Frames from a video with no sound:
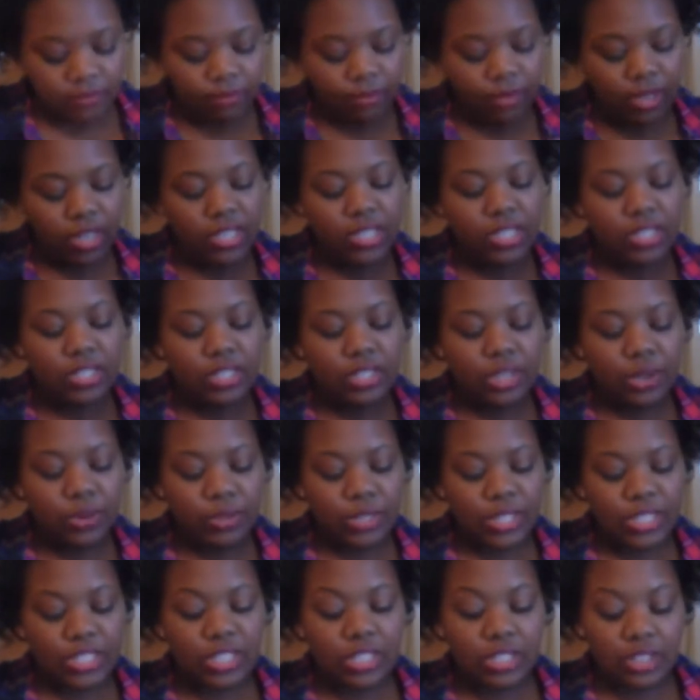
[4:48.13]
but it's so
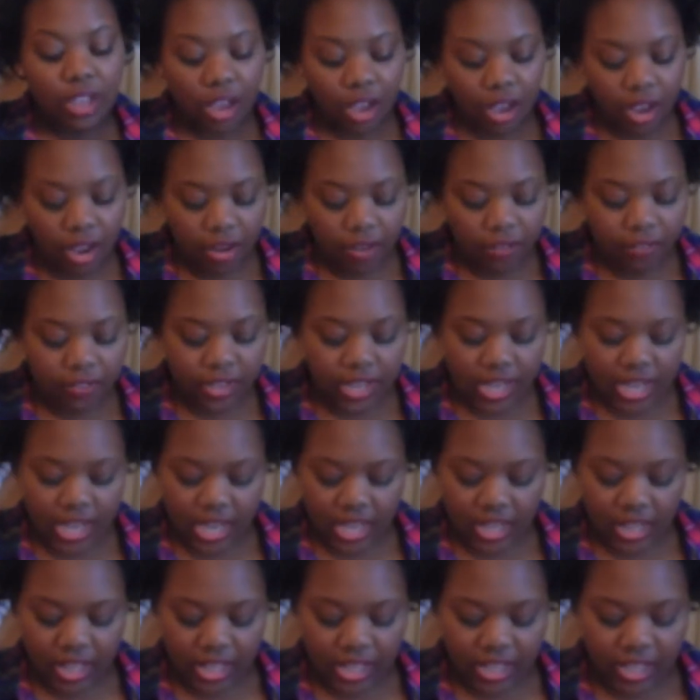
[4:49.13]
soft
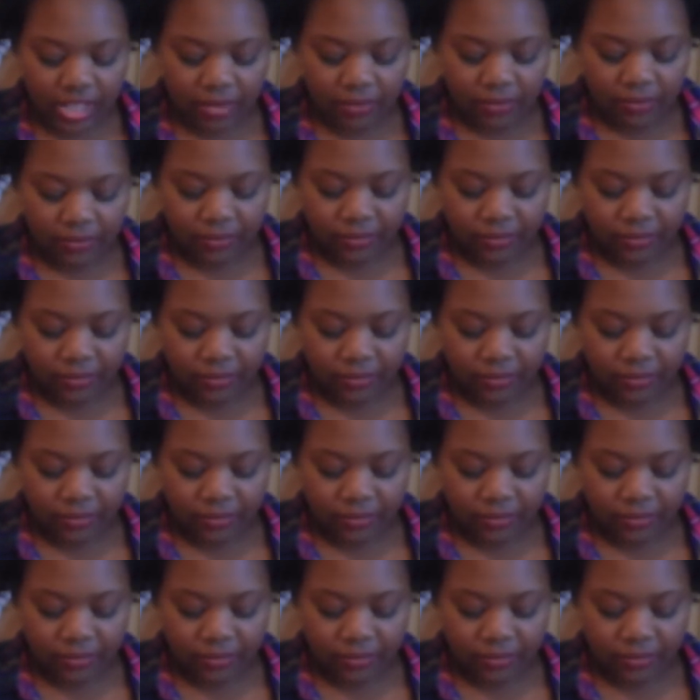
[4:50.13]
and like